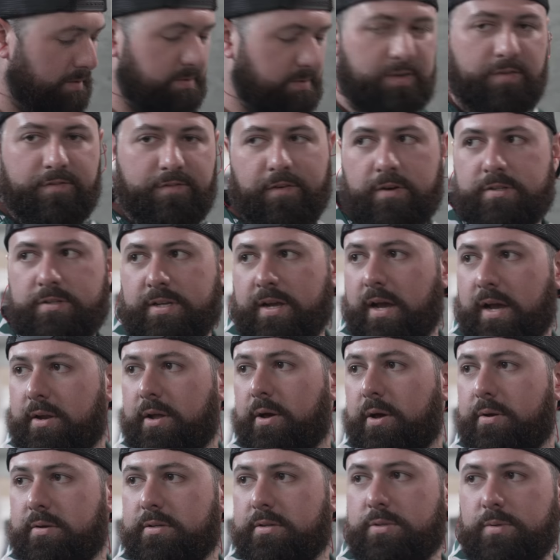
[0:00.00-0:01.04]
It's the first thing I
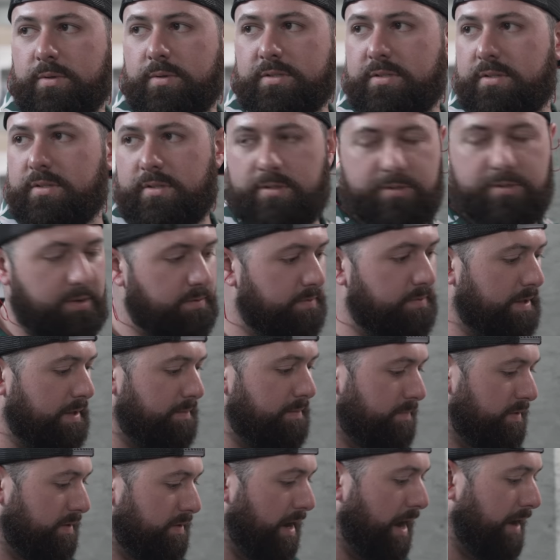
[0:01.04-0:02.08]
noticed was
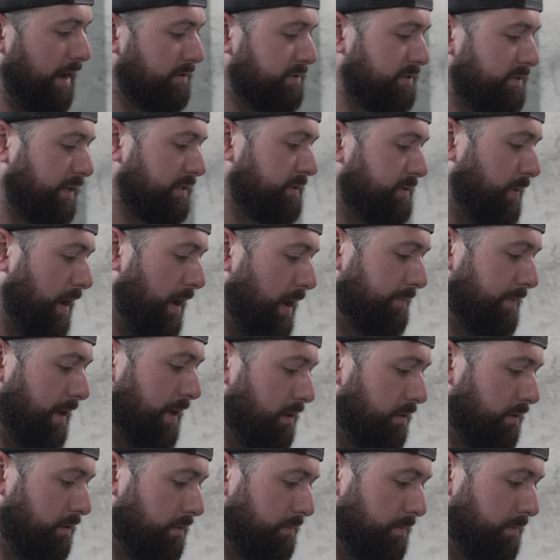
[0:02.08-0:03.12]
the iron sights popped
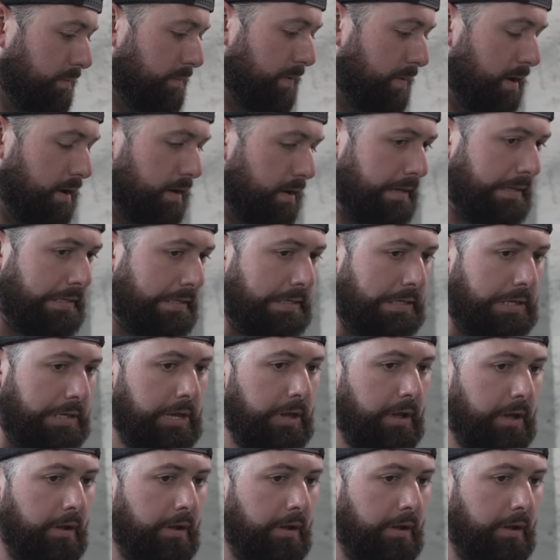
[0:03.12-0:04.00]
out a little bit better.